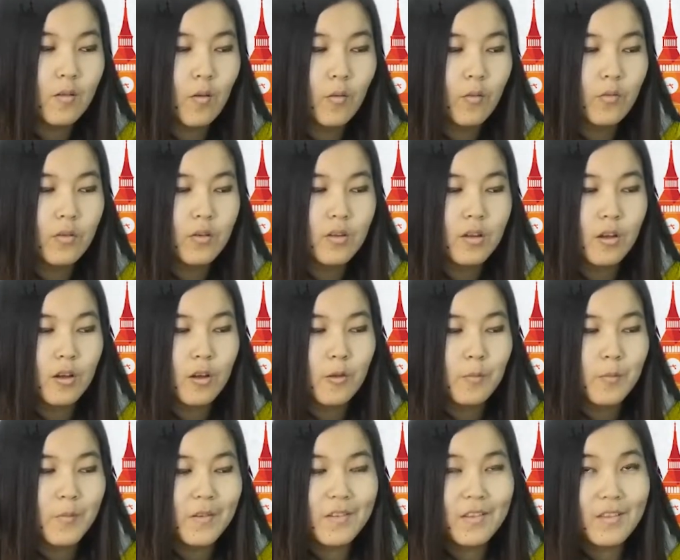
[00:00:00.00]
of
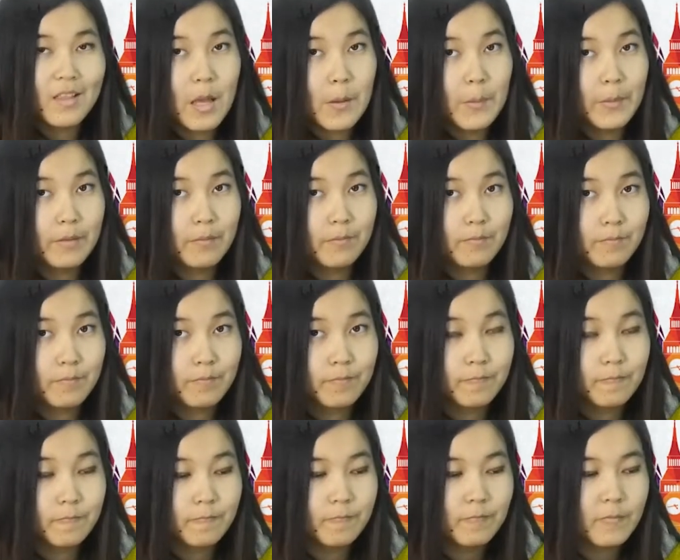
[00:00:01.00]
misalignment.
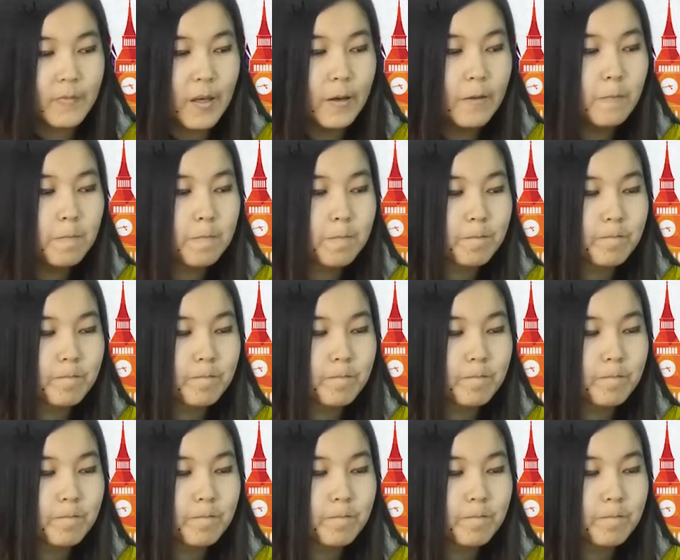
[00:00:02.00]
Okay.